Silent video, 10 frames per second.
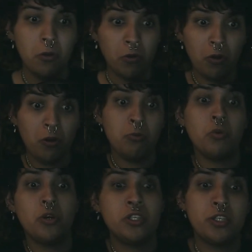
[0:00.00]
oh,
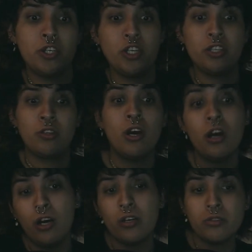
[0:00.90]
what could it
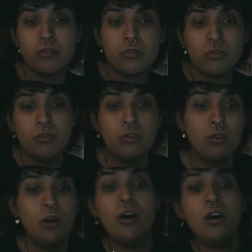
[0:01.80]
cost?
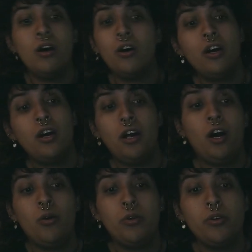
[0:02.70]
Oh,
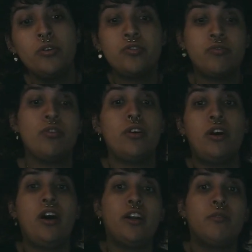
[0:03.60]
how useful an
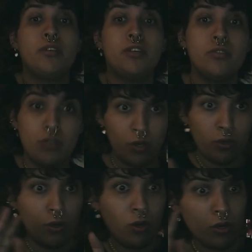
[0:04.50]
item is.
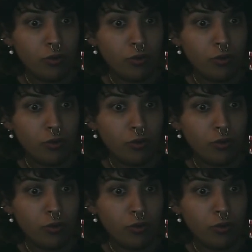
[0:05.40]
Oh,